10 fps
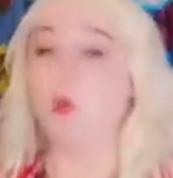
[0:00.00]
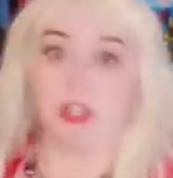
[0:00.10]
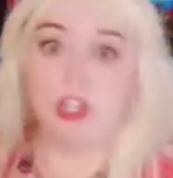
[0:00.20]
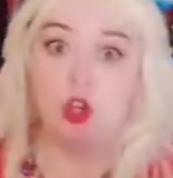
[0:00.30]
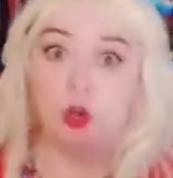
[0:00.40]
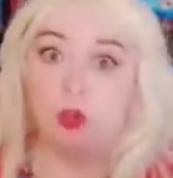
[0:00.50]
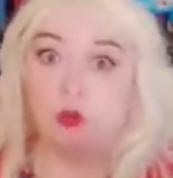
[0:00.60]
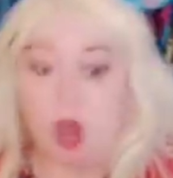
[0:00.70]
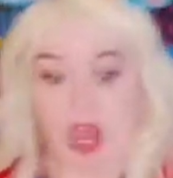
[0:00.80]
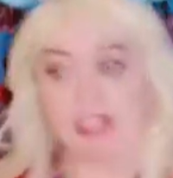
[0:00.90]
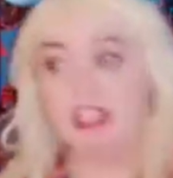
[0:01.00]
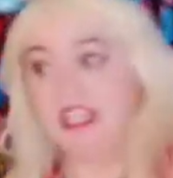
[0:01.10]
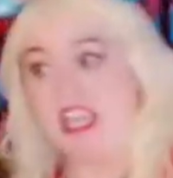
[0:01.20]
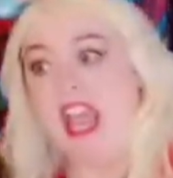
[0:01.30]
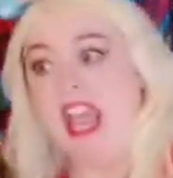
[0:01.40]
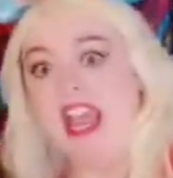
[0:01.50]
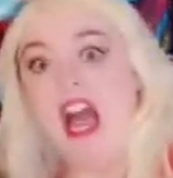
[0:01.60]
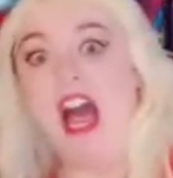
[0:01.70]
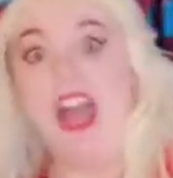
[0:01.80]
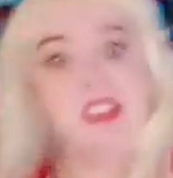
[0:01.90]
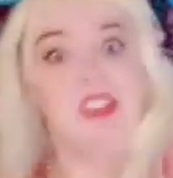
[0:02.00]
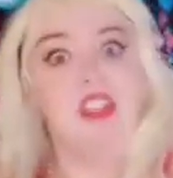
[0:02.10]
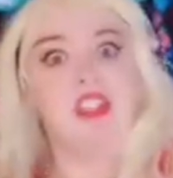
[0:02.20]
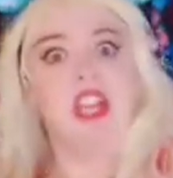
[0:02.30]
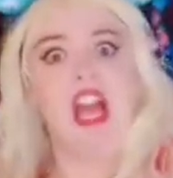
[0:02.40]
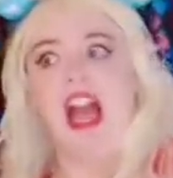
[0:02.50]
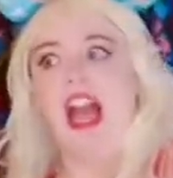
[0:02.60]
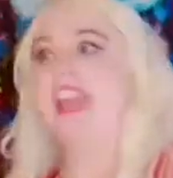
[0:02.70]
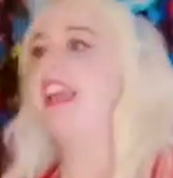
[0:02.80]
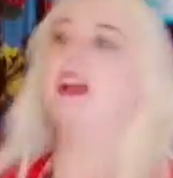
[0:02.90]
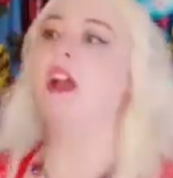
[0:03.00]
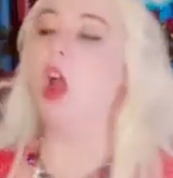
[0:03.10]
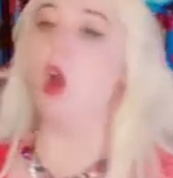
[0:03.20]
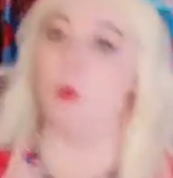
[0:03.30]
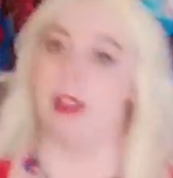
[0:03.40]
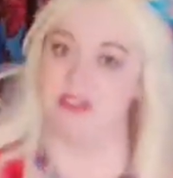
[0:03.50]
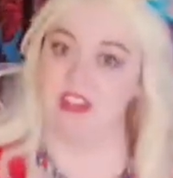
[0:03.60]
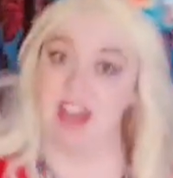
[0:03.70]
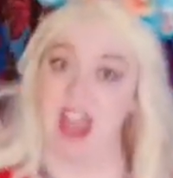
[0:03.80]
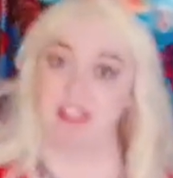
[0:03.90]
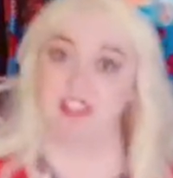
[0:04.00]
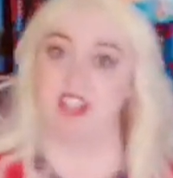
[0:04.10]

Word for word: when you were waddling yay high? This guy when the nights